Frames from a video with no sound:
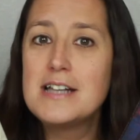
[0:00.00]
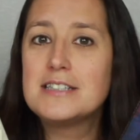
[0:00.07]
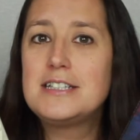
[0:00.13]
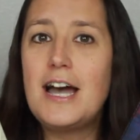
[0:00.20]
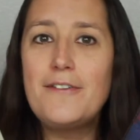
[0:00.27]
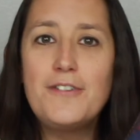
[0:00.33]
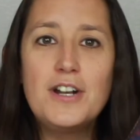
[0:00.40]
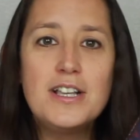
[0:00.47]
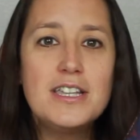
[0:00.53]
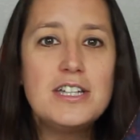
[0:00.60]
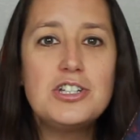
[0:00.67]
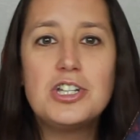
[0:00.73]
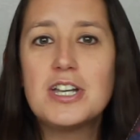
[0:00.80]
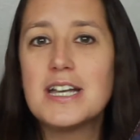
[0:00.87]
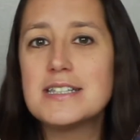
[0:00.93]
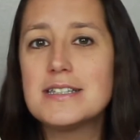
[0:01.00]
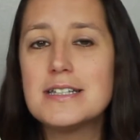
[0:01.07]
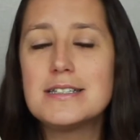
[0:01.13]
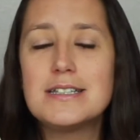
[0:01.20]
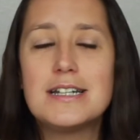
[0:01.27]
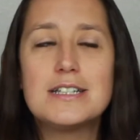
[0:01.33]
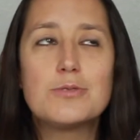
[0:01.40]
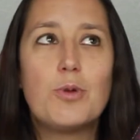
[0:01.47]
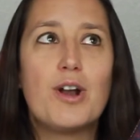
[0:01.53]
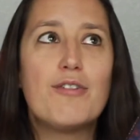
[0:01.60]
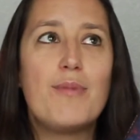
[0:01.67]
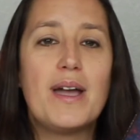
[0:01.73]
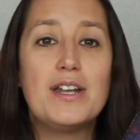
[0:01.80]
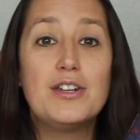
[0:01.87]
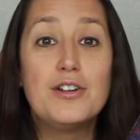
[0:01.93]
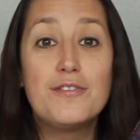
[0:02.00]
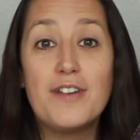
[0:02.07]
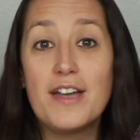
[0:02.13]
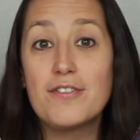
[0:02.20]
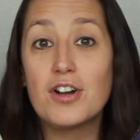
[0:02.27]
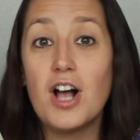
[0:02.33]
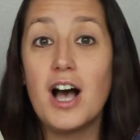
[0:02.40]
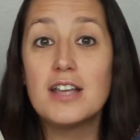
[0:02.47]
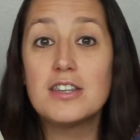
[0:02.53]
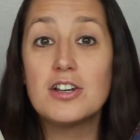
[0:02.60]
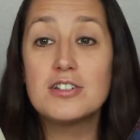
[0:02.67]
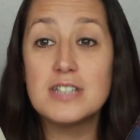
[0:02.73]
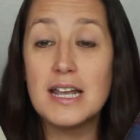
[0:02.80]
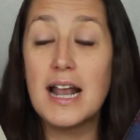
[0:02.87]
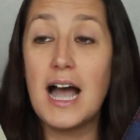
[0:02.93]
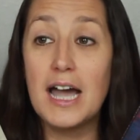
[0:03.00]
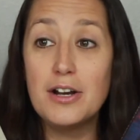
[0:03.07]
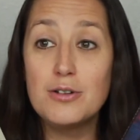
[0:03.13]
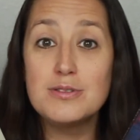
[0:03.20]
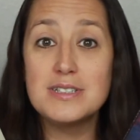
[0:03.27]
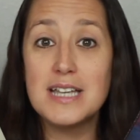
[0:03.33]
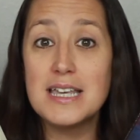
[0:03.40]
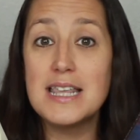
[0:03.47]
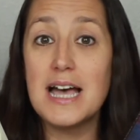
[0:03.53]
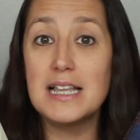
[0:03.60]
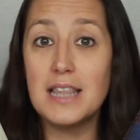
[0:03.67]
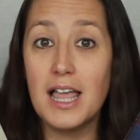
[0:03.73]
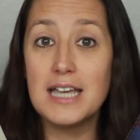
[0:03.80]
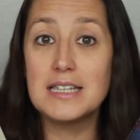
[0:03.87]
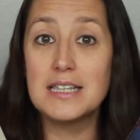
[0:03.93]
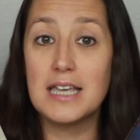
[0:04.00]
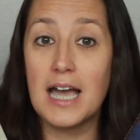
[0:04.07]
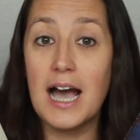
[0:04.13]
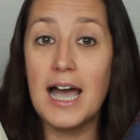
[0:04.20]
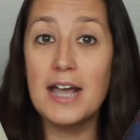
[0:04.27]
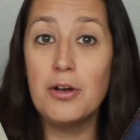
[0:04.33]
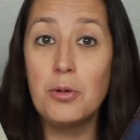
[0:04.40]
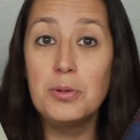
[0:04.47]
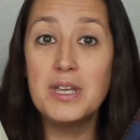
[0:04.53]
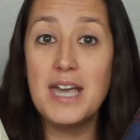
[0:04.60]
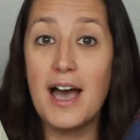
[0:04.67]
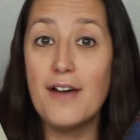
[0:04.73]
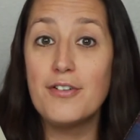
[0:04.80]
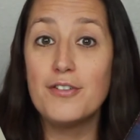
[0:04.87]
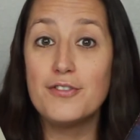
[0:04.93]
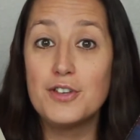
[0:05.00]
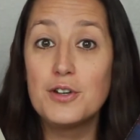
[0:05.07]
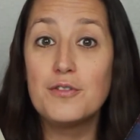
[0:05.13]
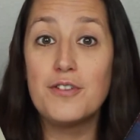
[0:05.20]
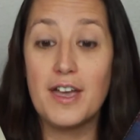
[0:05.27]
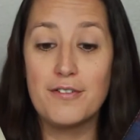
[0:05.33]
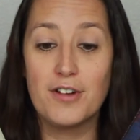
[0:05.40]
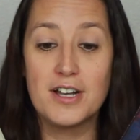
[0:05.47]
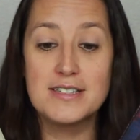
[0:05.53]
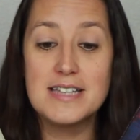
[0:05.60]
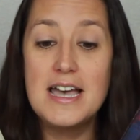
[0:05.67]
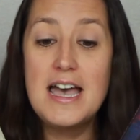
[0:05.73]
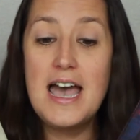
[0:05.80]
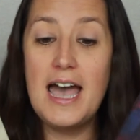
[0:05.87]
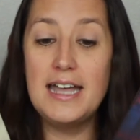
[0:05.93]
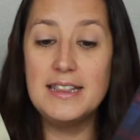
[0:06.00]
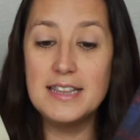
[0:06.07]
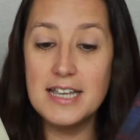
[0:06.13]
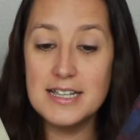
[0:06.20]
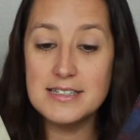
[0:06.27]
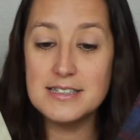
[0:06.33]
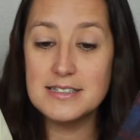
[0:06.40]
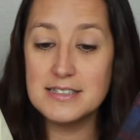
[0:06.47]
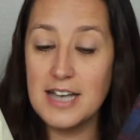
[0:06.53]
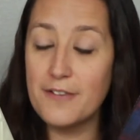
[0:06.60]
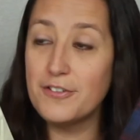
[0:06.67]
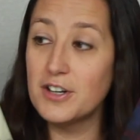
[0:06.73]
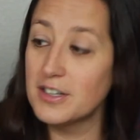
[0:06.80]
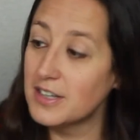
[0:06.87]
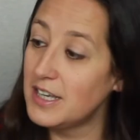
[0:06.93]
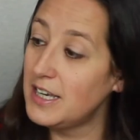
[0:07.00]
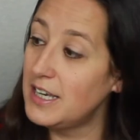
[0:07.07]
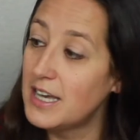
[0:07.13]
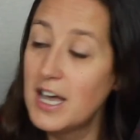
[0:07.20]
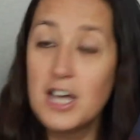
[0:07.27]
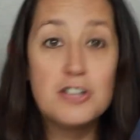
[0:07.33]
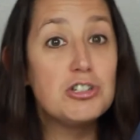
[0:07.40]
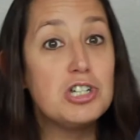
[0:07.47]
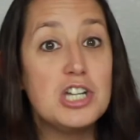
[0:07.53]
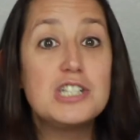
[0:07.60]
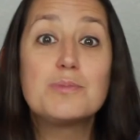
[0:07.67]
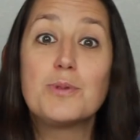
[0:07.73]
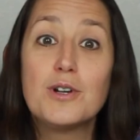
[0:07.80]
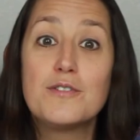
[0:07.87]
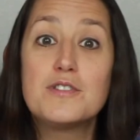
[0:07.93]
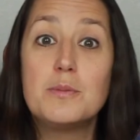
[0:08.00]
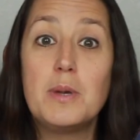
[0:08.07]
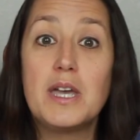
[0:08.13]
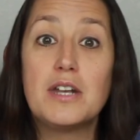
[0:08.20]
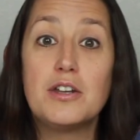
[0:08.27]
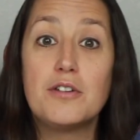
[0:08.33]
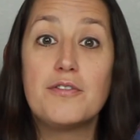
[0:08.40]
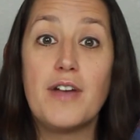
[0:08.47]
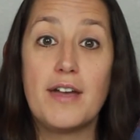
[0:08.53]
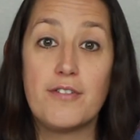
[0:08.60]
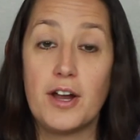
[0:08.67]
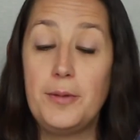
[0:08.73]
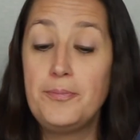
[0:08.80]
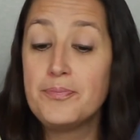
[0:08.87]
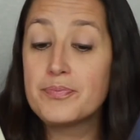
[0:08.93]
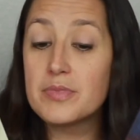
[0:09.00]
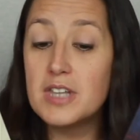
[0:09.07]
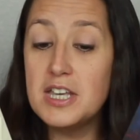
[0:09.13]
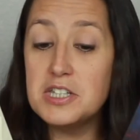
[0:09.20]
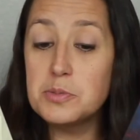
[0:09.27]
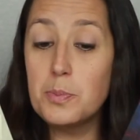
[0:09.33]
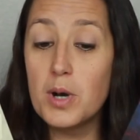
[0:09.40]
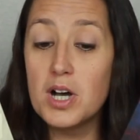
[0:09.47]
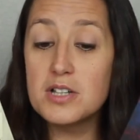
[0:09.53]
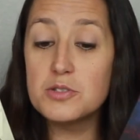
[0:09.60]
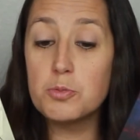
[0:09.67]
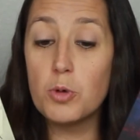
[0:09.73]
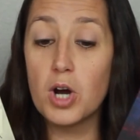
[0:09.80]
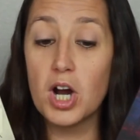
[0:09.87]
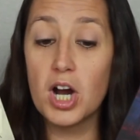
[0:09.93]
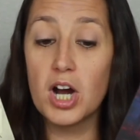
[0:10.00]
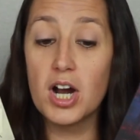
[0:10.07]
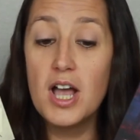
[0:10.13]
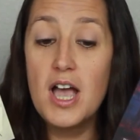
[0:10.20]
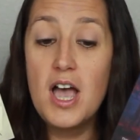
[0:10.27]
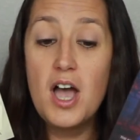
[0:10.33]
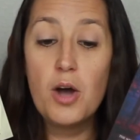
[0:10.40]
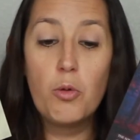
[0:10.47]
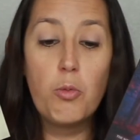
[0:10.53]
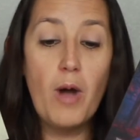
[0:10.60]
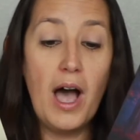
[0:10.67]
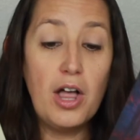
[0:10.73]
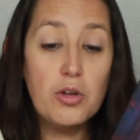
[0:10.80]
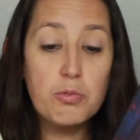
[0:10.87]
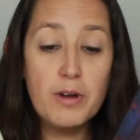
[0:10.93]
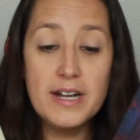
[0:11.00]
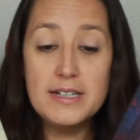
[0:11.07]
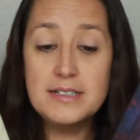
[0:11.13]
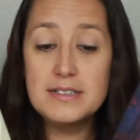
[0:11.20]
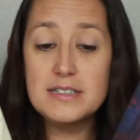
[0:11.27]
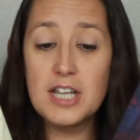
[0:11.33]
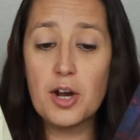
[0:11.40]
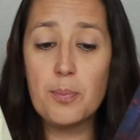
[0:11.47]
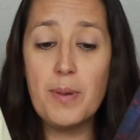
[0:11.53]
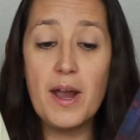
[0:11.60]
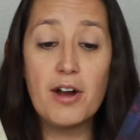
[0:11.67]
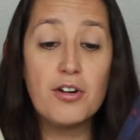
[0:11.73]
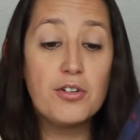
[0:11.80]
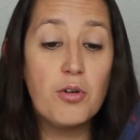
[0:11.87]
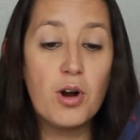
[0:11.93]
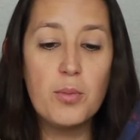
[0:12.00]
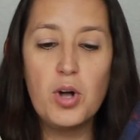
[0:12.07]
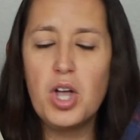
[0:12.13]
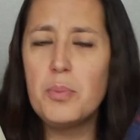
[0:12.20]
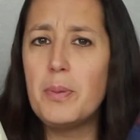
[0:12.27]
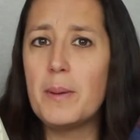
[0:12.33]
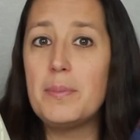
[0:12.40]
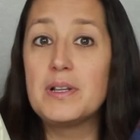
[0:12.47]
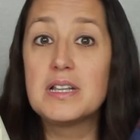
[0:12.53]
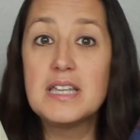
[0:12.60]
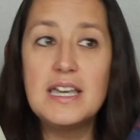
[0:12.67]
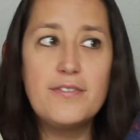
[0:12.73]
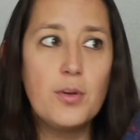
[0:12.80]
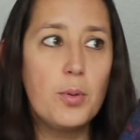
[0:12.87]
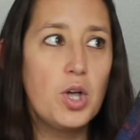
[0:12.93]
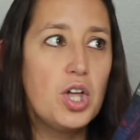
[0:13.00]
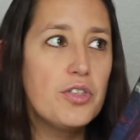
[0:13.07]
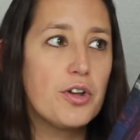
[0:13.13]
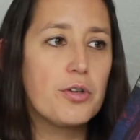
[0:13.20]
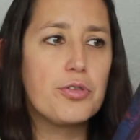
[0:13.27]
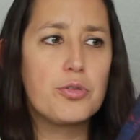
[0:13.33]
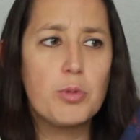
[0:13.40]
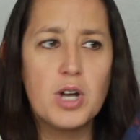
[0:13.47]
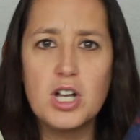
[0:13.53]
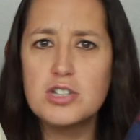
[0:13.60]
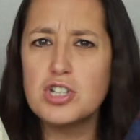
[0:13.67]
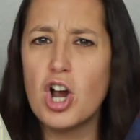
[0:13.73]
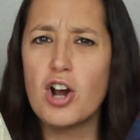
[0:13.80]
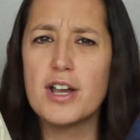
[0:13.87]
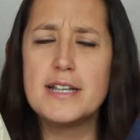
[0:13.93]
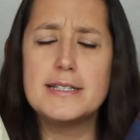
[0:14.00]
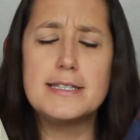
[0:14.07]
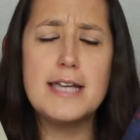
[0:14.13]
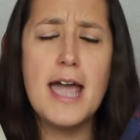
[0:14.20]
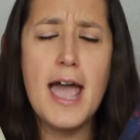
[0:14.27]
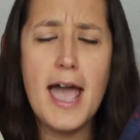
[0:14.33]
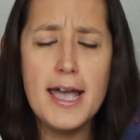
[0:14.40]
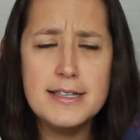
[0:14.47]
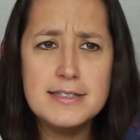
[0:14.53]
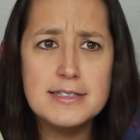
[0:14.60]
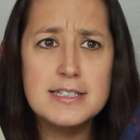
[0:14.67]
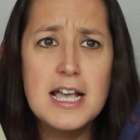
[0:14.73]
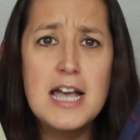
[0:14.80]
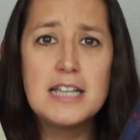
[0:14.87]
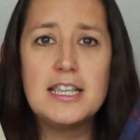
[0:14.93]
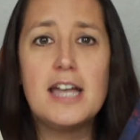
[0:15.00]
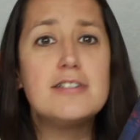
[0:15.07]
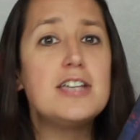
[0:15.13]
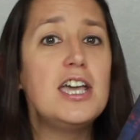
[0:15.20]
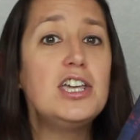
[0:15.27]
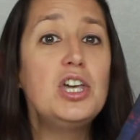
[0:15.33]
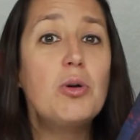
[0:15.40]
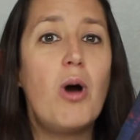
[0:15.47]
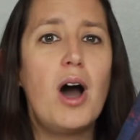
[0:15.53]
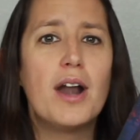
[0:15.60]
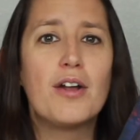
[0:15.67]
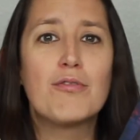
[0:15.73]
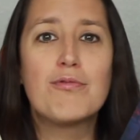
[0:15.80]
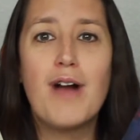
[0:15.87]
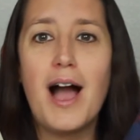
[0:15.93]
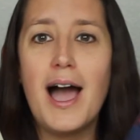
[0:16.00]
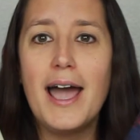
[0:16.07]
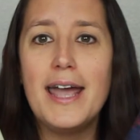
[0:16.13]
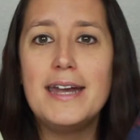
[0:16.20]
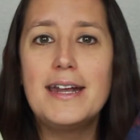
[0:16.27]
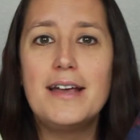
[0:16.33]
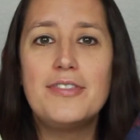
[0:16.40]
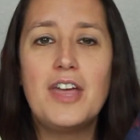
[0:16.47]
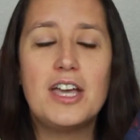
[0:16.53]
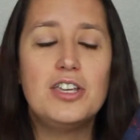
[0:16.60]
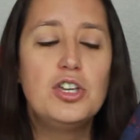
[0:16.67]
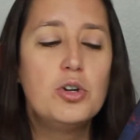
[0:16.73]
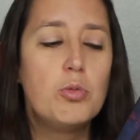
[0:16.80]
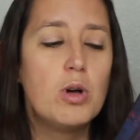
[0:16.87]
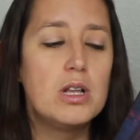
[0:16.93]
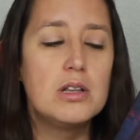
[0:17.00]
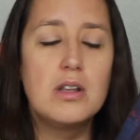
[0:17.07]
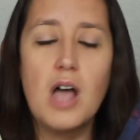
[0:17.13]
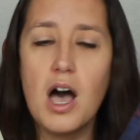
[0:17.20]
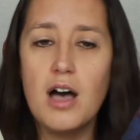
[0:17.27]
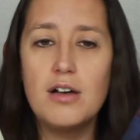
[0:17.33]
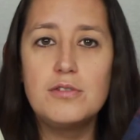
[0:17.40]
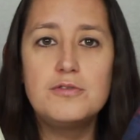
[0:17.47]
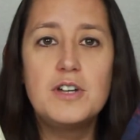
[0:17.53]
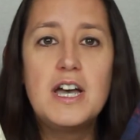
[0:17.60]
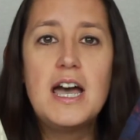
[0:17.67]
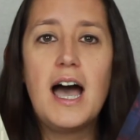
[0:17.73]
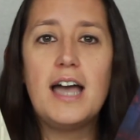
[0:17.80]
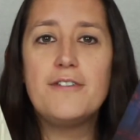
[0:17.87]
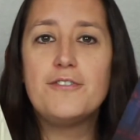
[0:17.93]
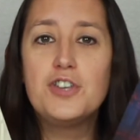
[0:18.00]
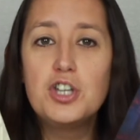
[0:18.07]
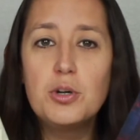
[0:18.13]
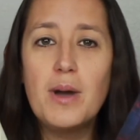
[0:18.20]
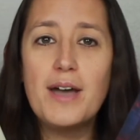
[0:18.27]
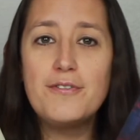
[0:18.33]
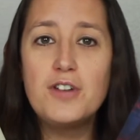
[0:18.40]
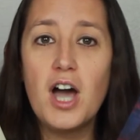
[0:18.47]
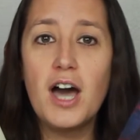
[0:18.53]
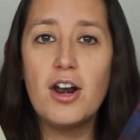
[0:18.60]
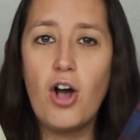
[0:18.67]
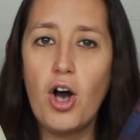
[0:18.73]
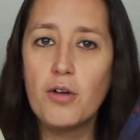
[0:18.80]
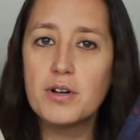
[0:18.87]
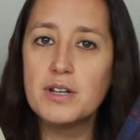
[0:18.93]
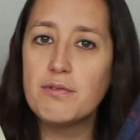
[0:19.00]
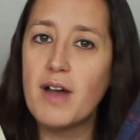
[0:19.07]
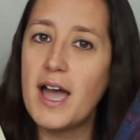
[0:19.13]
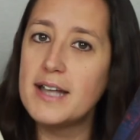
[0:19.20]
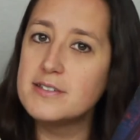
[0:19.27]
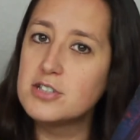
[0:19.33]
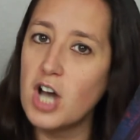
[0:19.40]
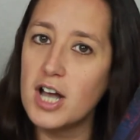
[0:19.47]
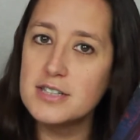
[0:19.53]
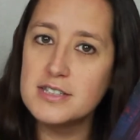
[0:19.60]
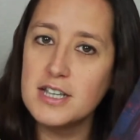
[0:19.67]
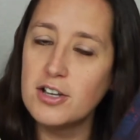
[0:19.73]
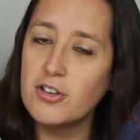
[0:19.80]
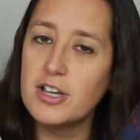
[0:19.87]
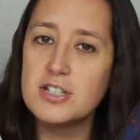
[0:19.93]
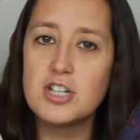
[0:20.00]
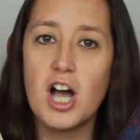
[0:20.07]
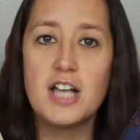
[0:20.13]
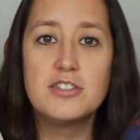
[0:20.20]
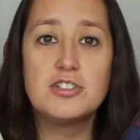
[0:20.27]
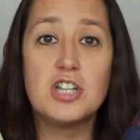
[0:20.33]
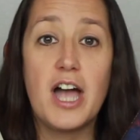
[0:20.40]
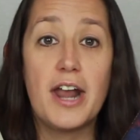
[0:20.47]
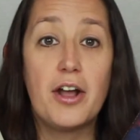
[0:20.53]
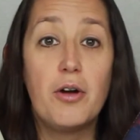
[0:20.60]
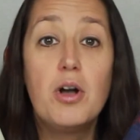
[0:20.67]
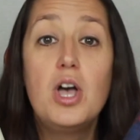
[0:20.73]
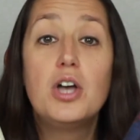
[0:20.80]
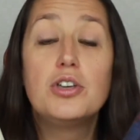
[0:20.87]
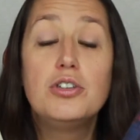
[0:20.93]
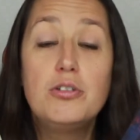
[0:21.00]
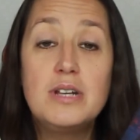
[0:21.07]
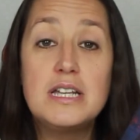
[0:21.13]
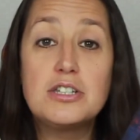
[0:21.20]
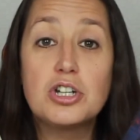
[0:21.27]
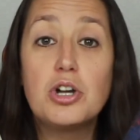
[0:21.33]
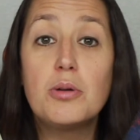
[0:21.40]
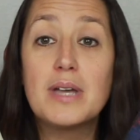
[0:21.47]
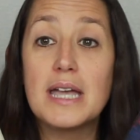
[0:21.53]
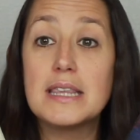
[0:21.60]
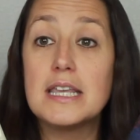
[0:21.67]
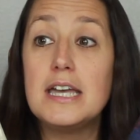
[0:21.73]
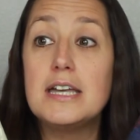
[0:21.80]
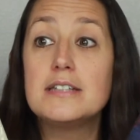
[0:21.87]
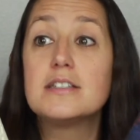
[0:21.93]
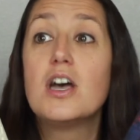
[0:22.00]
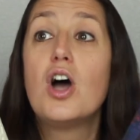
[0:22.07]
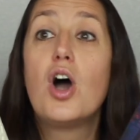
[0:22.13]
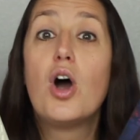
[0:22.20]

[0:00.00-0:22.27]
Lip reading: Definitely she gets listed as one of my new favorite authors, and I don't say that lightly. I only have a few favorites, and this definitely, she's proved to be a new favorite. These books were well written, they're paranormal but believable, their thrills are intense, they take you on a ride that you will love. If you have not already read Dawn's Hill and Dawn's Shadow, you need to go get these